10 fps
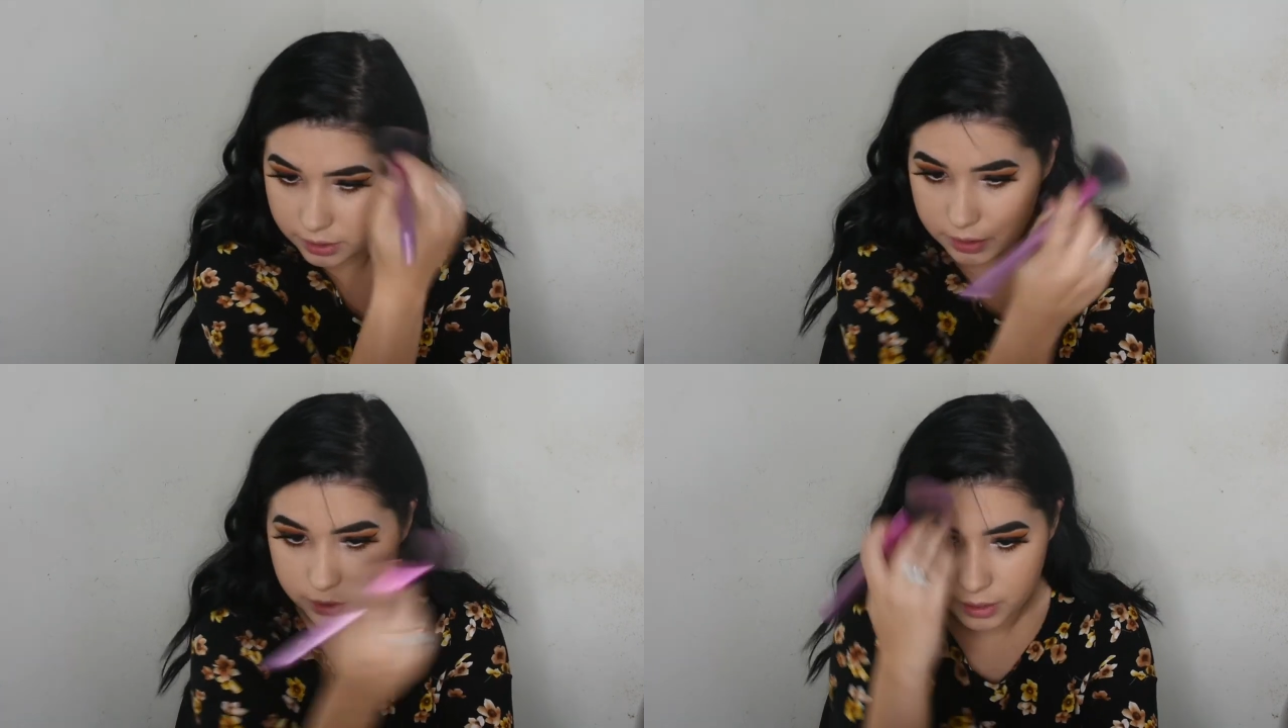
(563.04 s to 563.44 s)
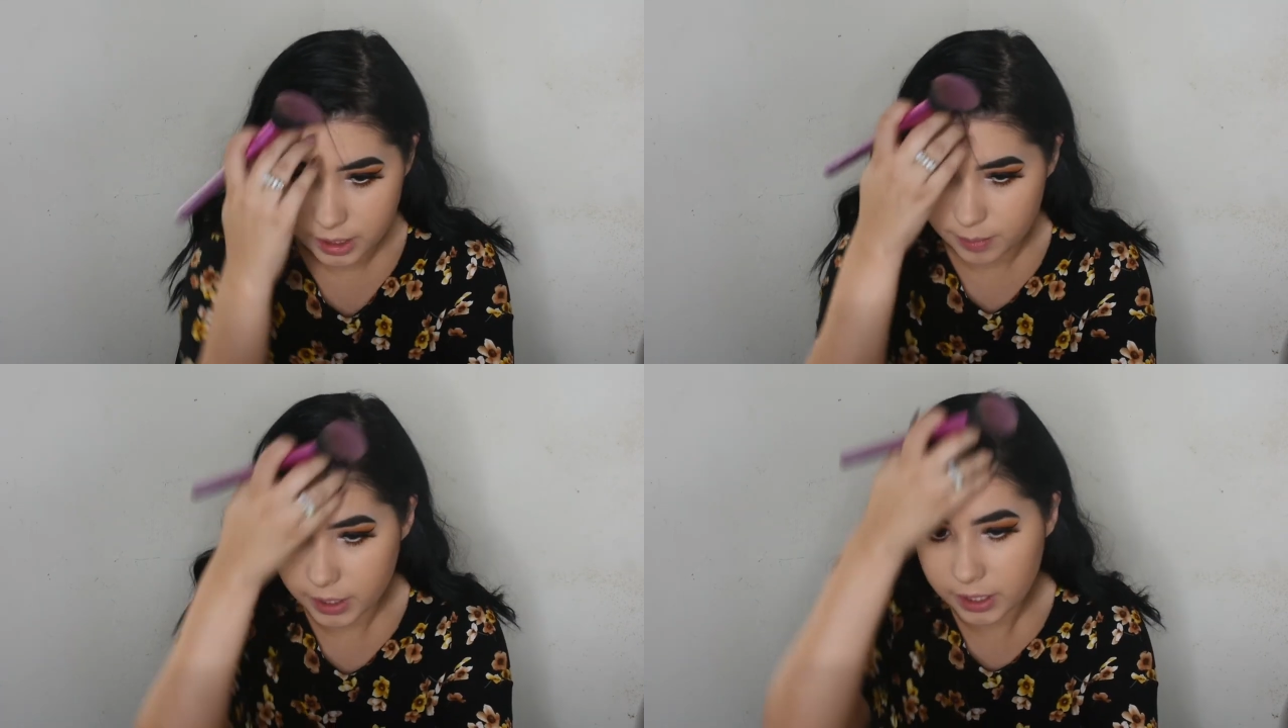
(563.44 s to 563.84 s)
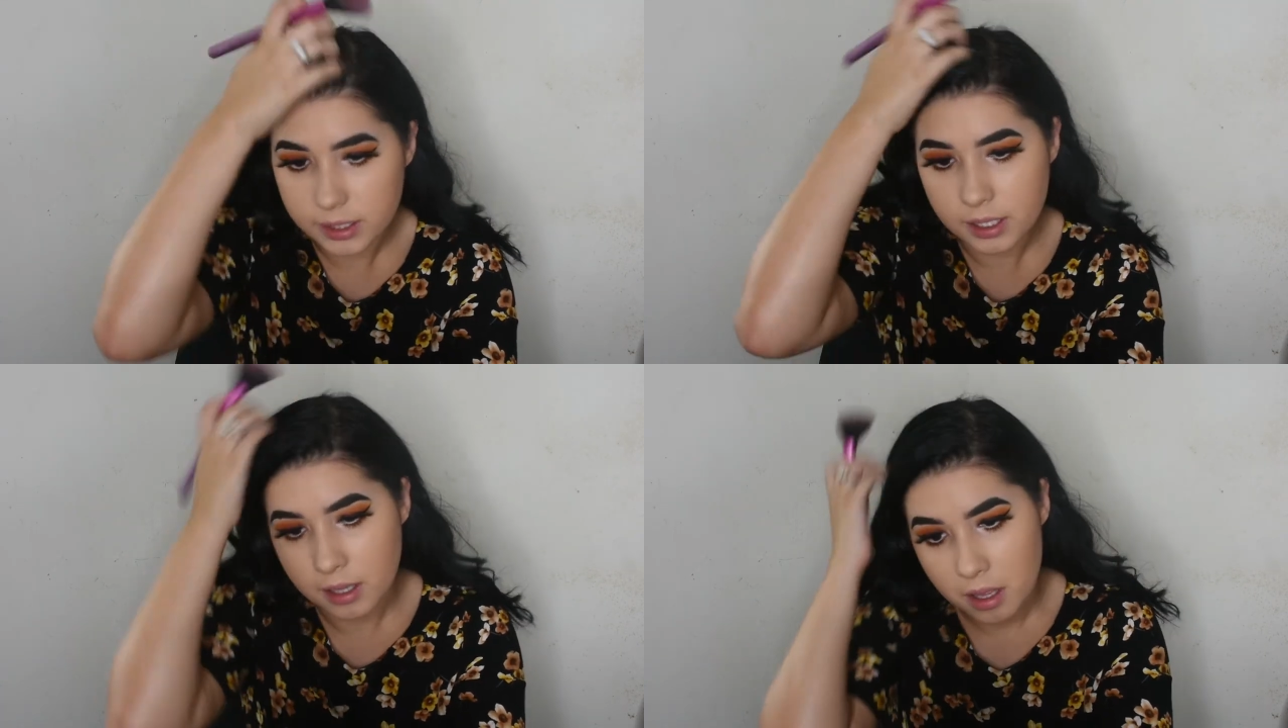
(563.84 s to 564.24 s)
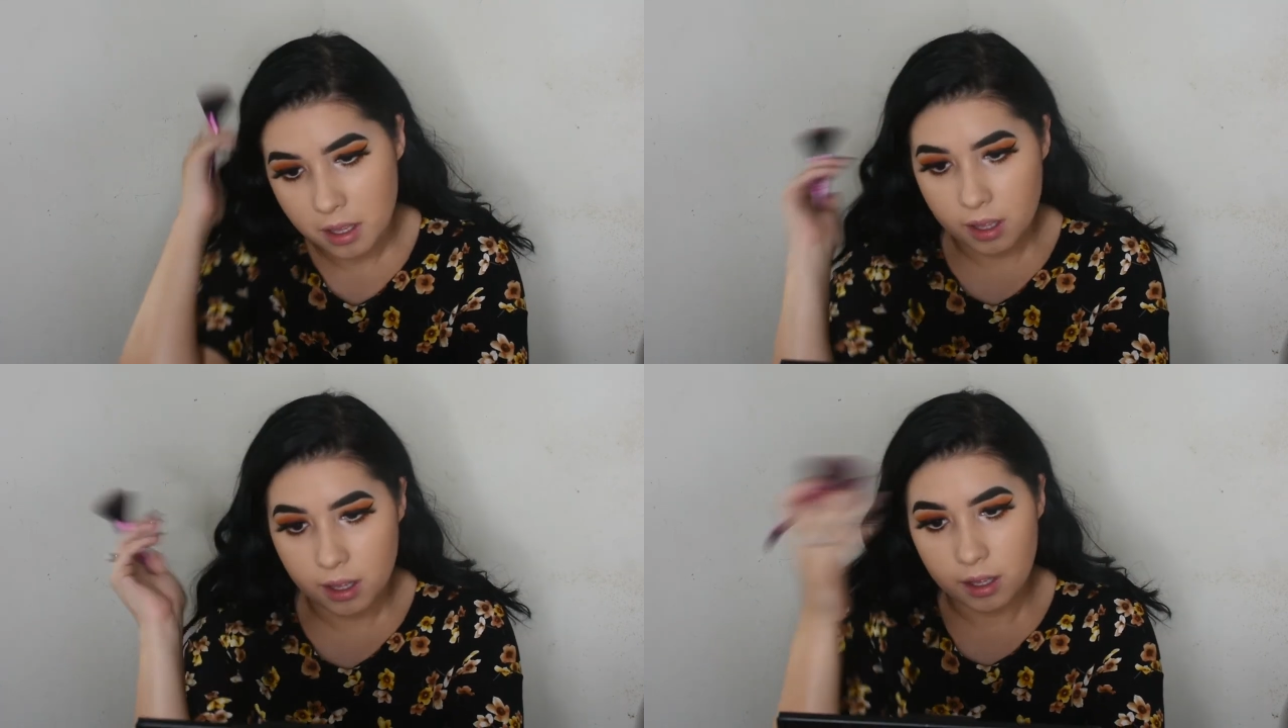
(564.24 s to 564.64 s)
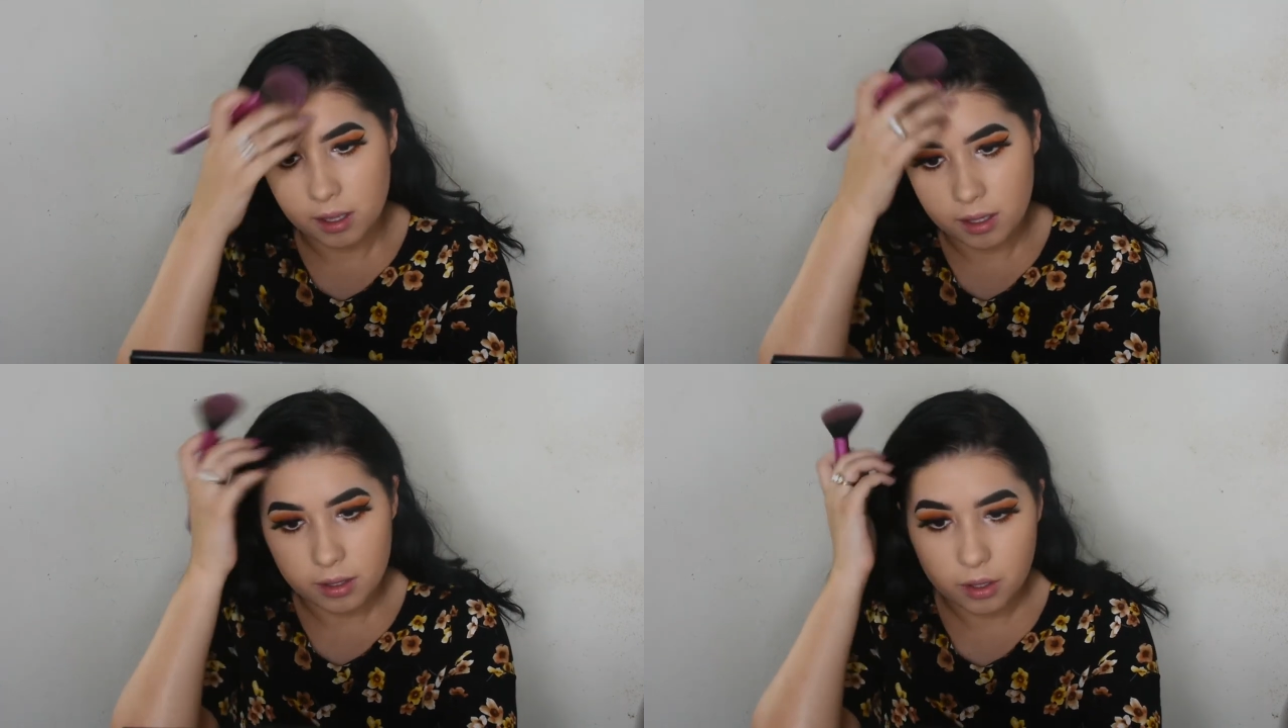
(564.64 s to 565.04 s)
don't do this, but
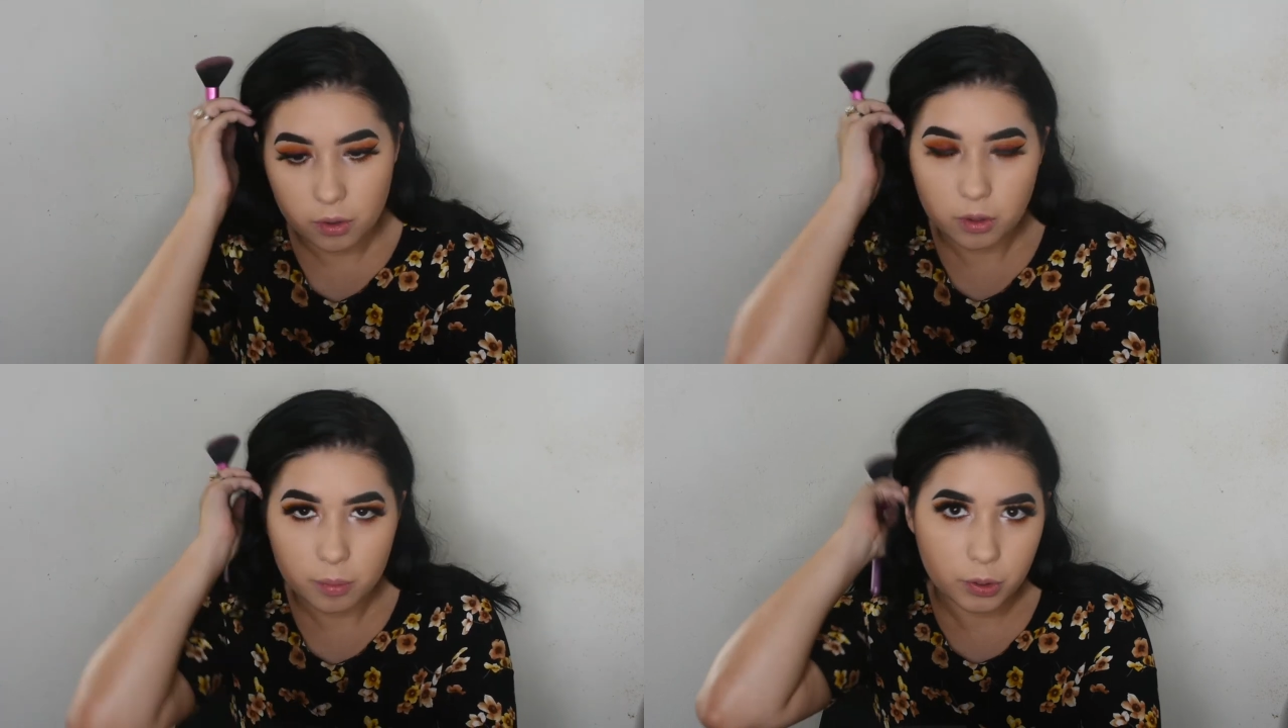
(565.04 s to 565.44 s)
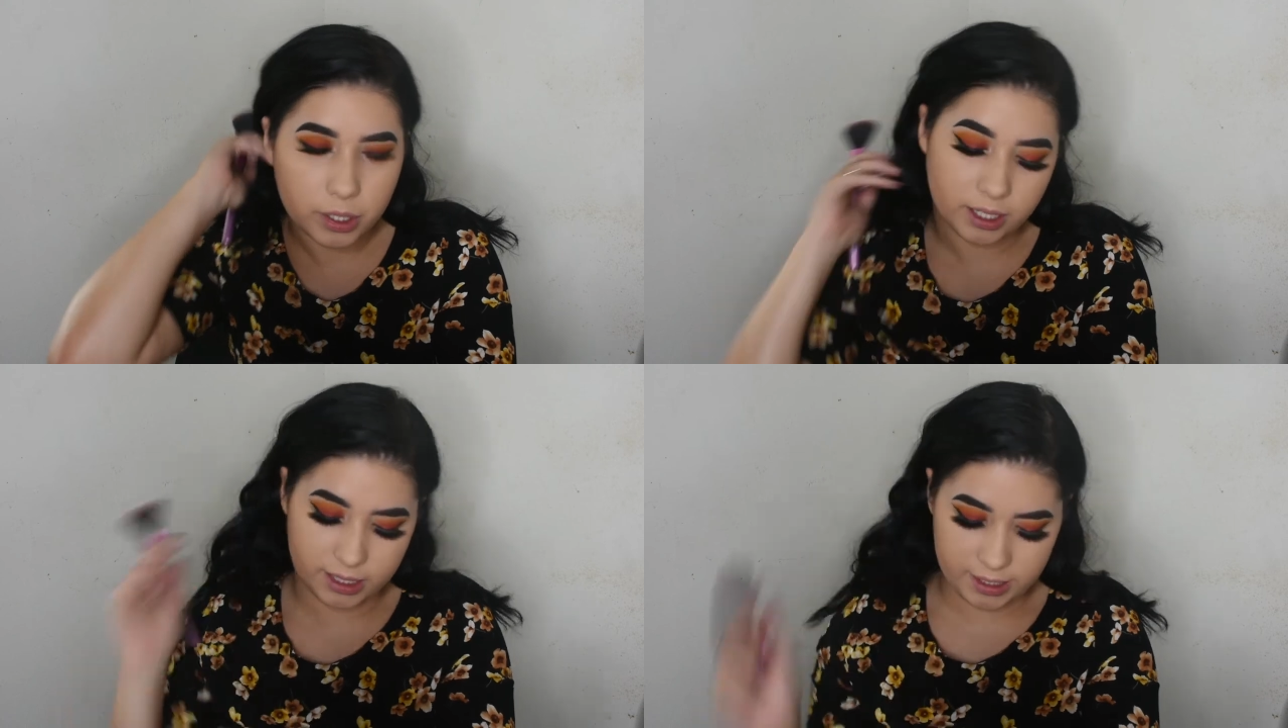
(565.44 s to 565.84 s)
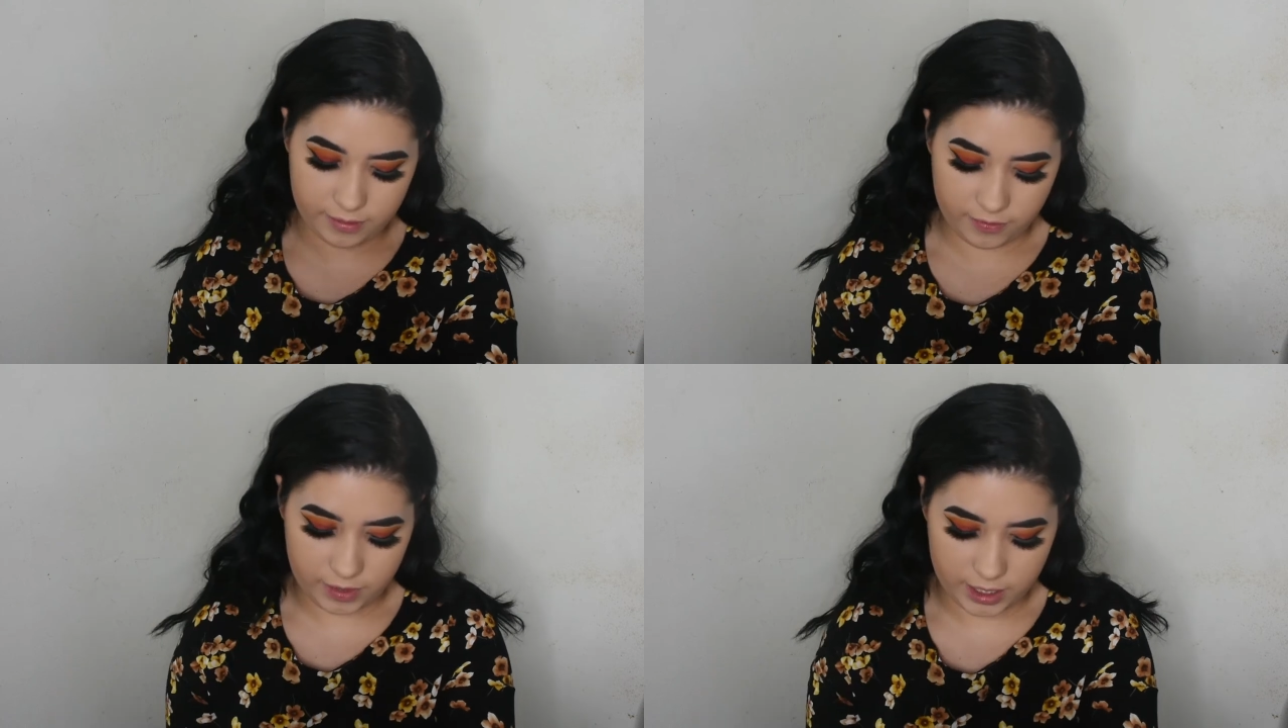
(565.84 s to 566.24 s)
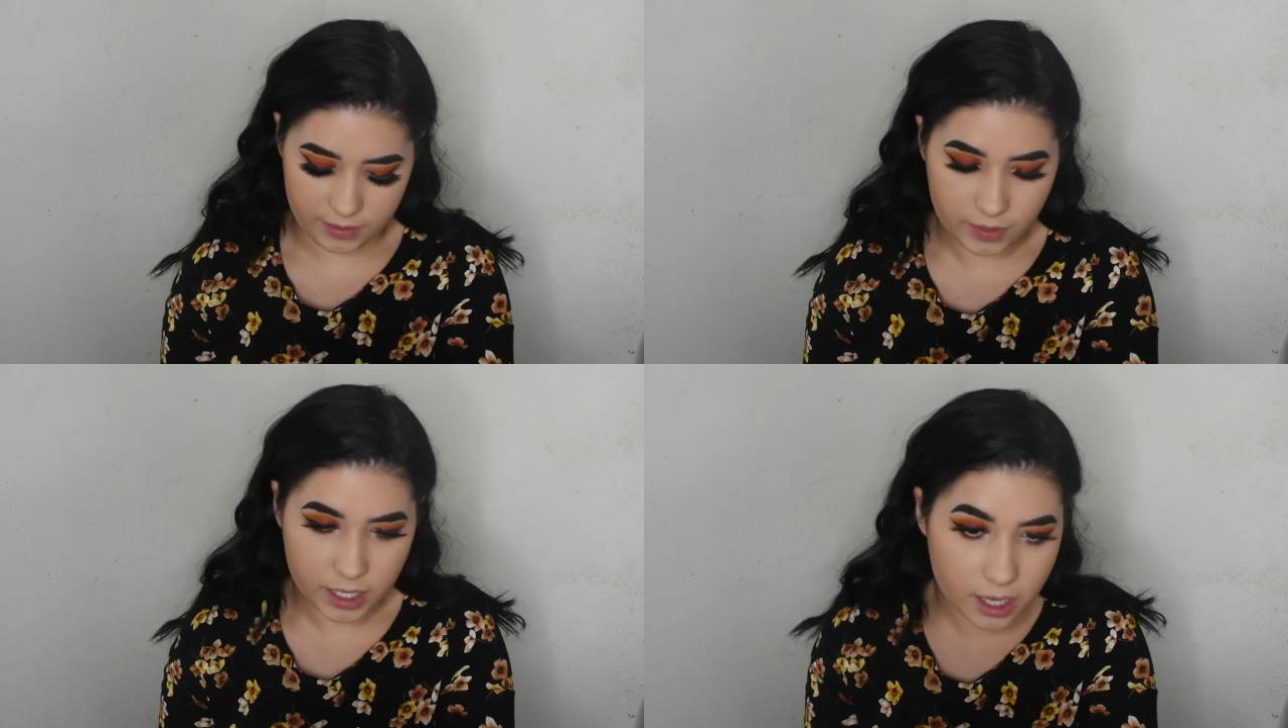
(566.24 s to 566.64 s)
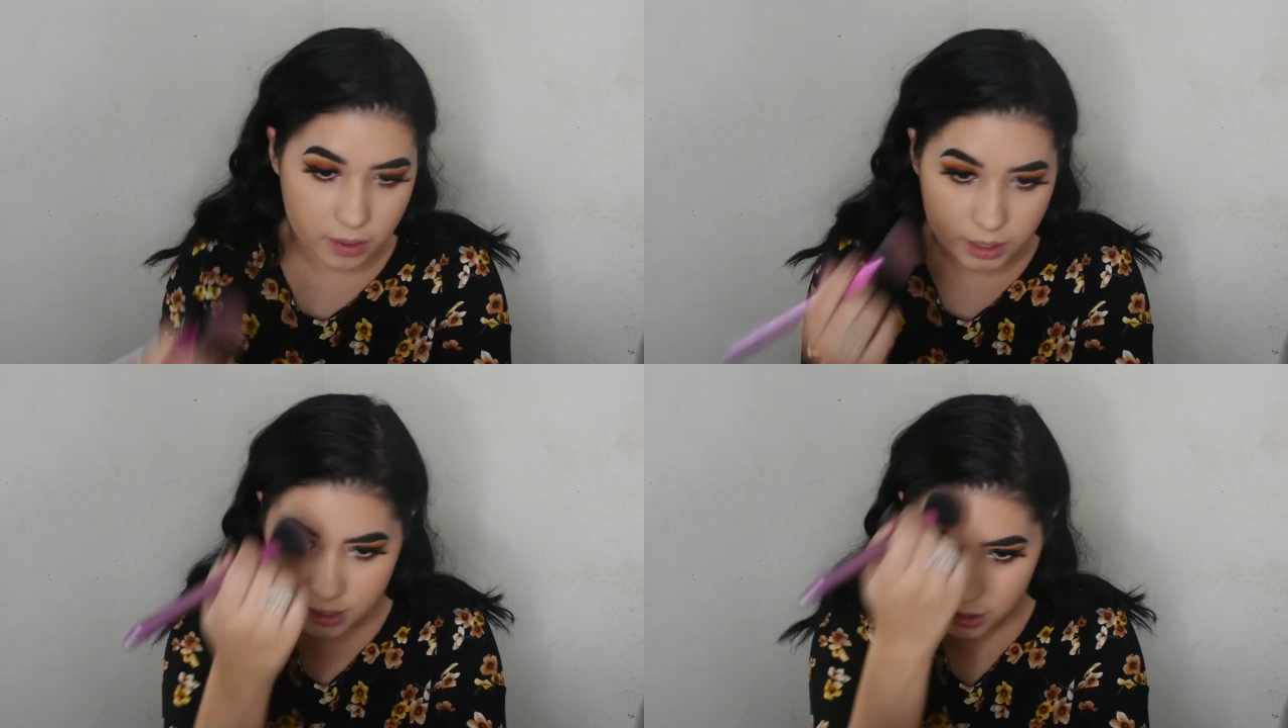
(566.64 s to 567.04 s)
the whole point of this
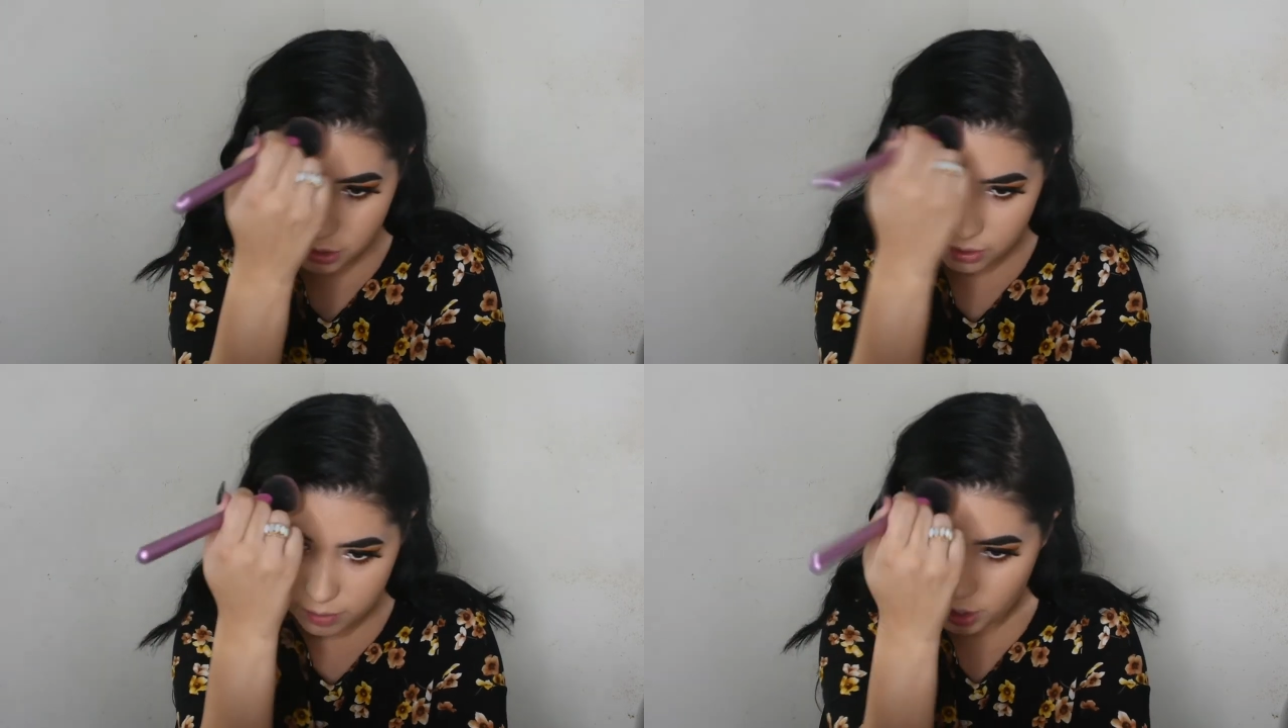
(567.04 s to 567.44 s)
video is to show this